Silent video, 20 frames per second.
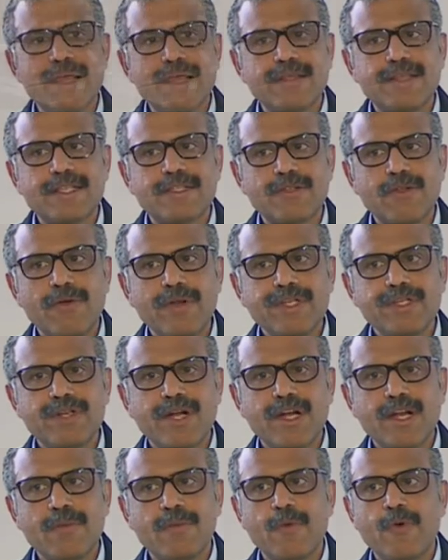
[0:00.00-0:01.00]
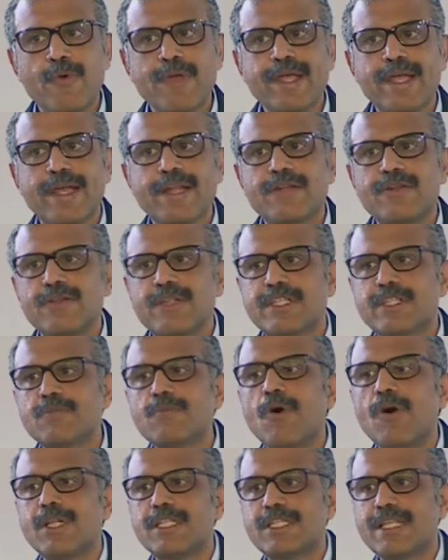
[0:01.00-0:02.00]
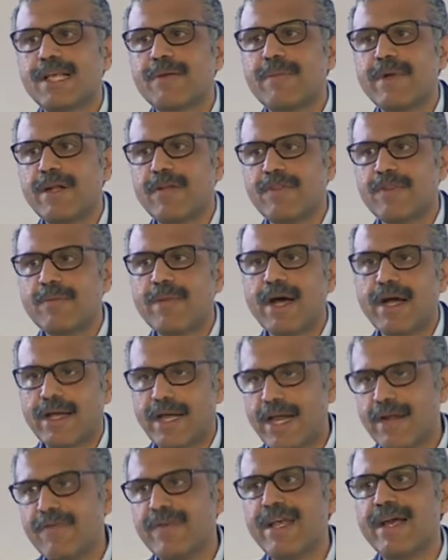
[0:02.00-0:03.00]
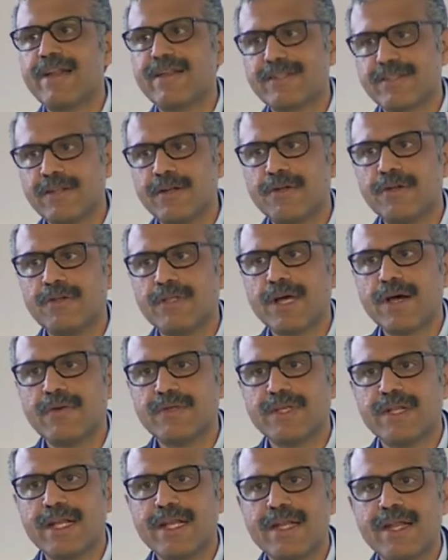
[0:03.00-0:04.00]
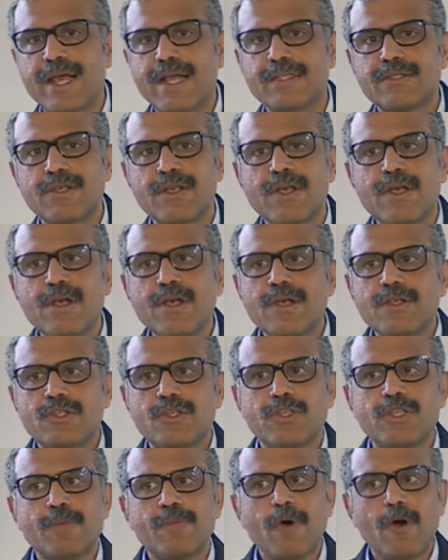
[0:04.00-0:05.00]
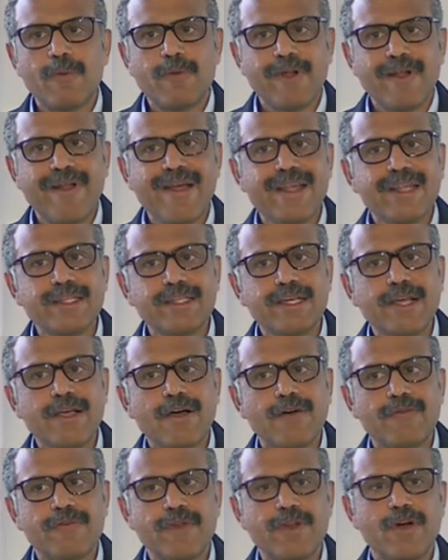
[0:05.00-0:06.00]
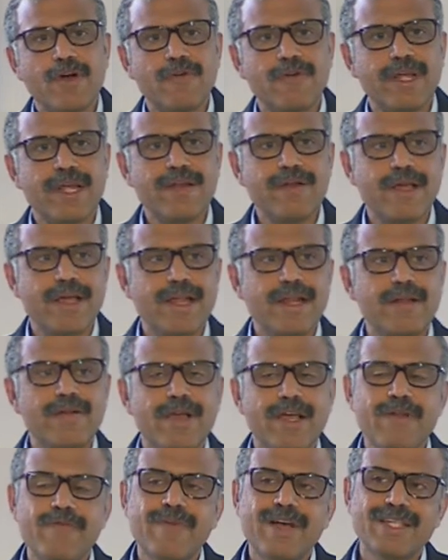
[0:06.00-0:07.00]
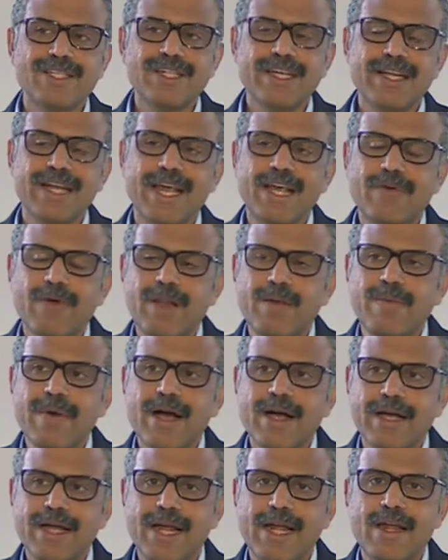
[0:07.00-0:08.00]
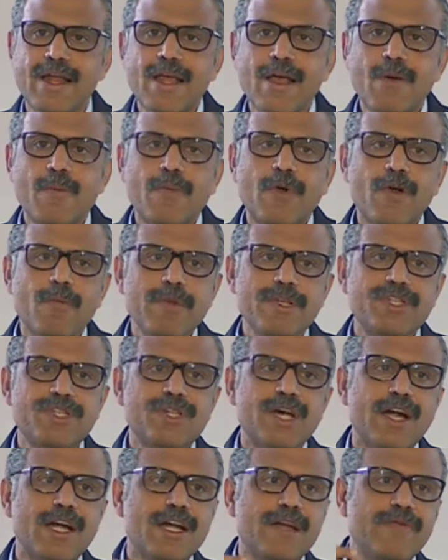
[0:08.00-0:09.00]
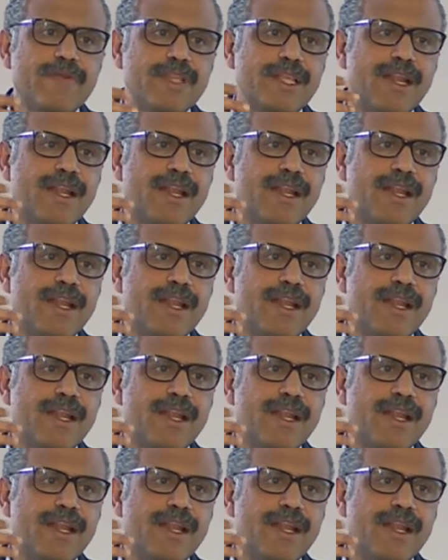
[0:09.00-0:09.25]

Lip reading: they slowly started moving into the small segment of the market via Russell 2000 index. So the popularity of investing in equity market probably started with the